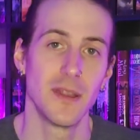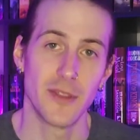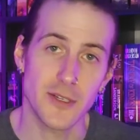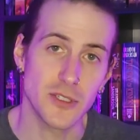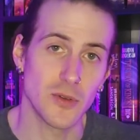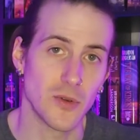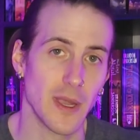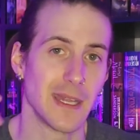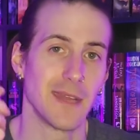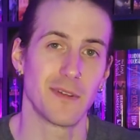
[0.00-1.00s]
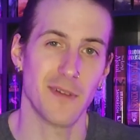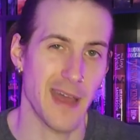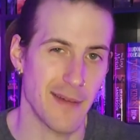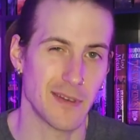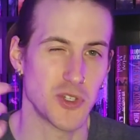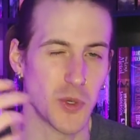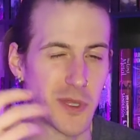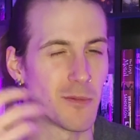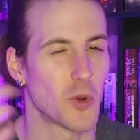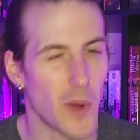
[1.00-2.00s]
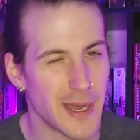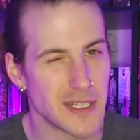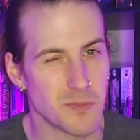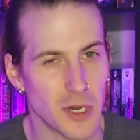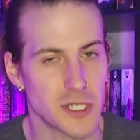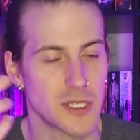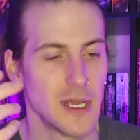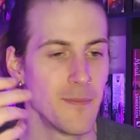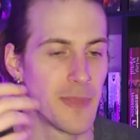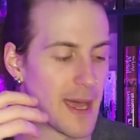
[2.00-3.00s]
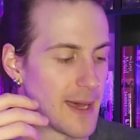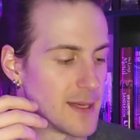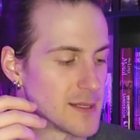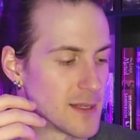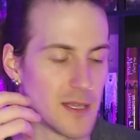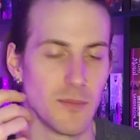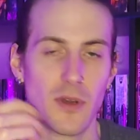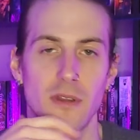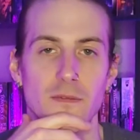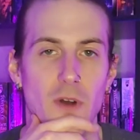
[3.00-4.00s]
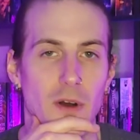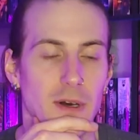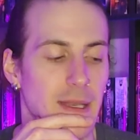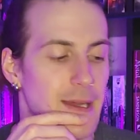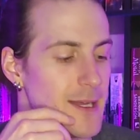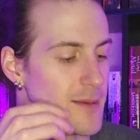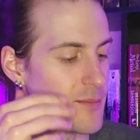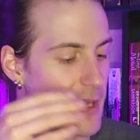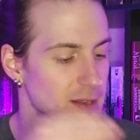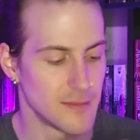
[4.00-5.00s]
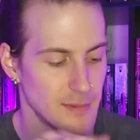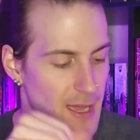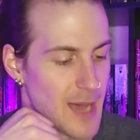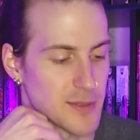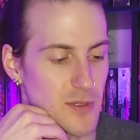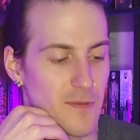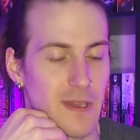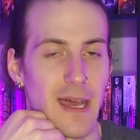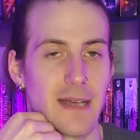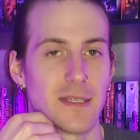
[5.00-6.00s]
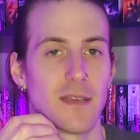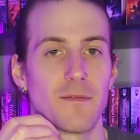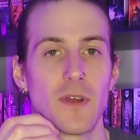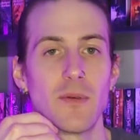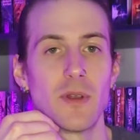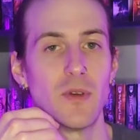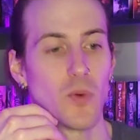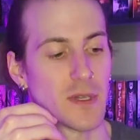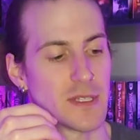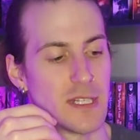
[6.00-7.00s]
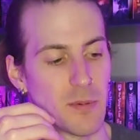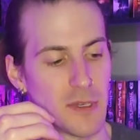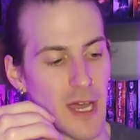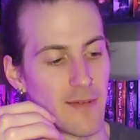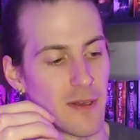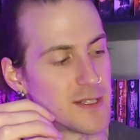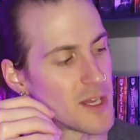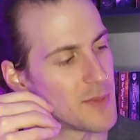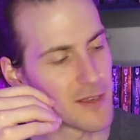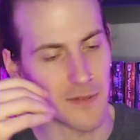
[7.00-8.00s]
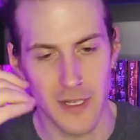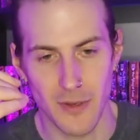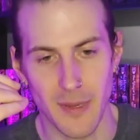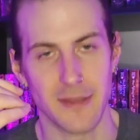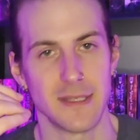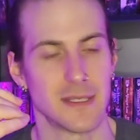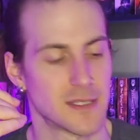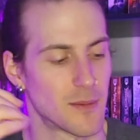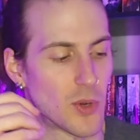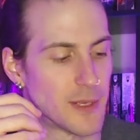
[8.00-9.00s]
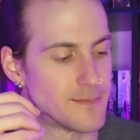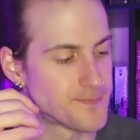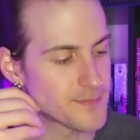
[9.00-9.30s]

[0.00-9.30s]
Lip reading: They're still great, even if I haven't enjoyed them quite as much as the Book of the Fallen, but absolutely fantastic. And for anyone who wants a deeper dive into these, I'll make a video about these at some point.